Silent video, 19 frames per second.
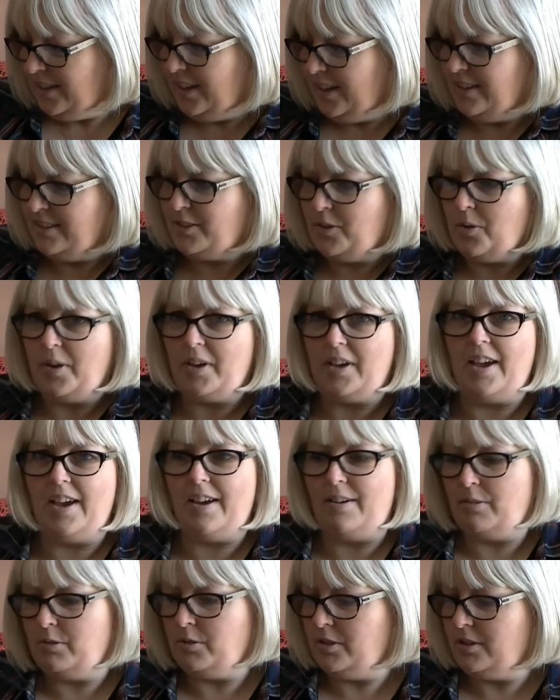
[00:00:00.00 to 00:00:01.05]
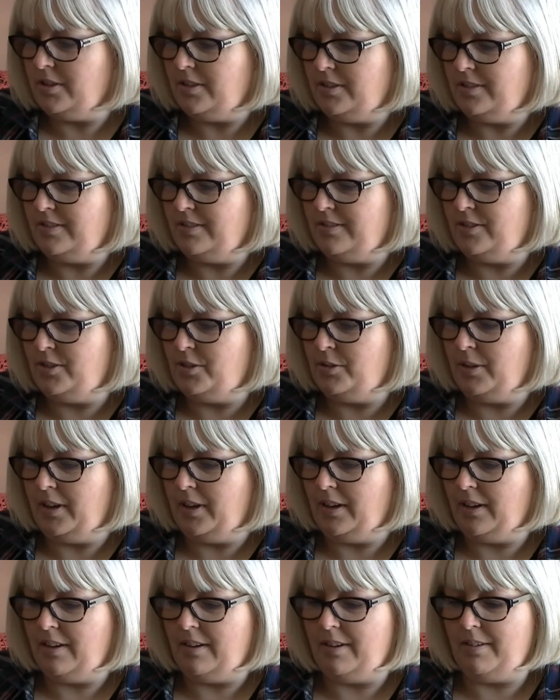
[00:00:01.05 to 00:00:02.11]
He's going out
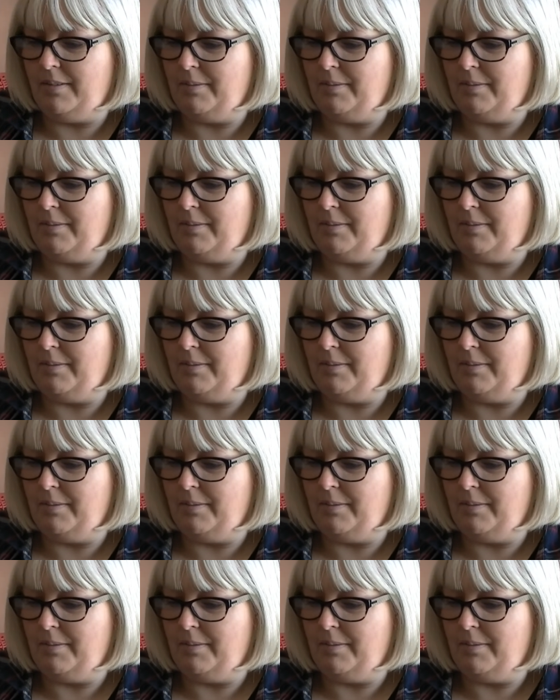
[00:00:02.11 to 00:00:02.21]
doing